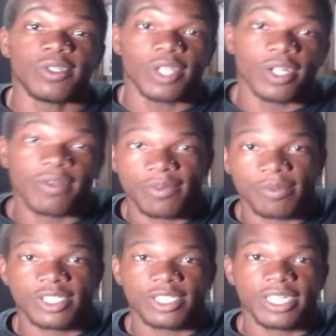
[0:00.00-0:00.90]
learn from the
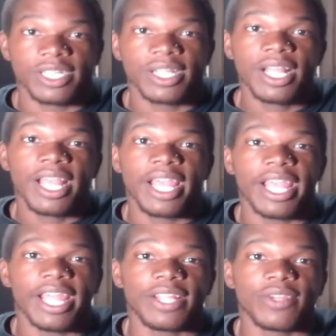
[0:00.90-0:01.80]
shit.
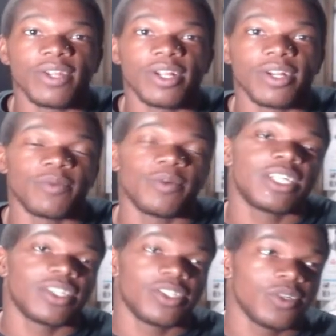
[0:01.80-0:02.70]
And you learn what
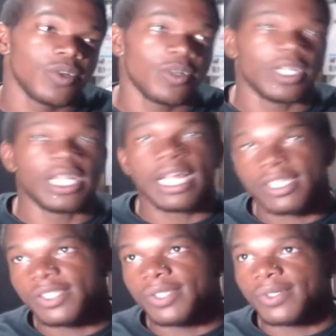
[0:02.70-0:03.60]
to do and not to
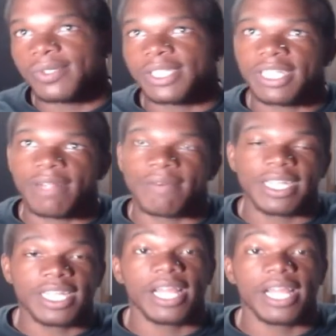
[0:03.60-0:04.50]
do and stuff like
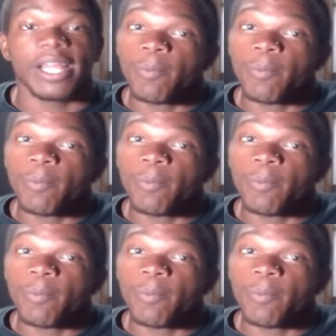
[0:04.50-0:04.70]
that.